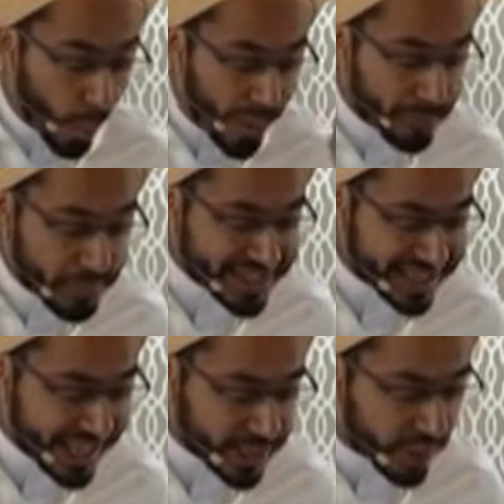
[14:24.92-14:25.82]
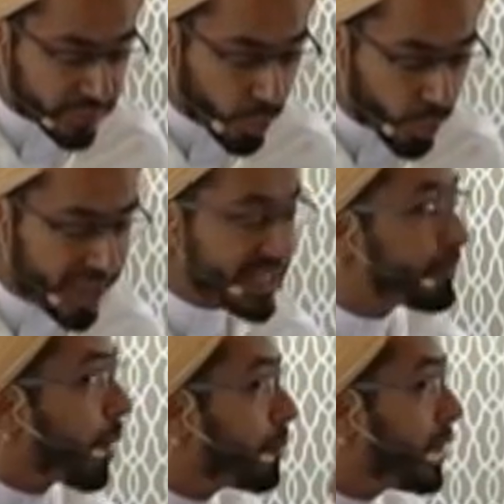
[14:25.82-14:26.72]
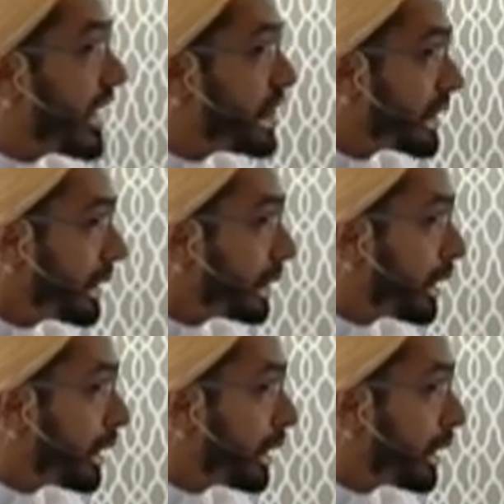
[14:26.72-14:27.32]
1% of the world's population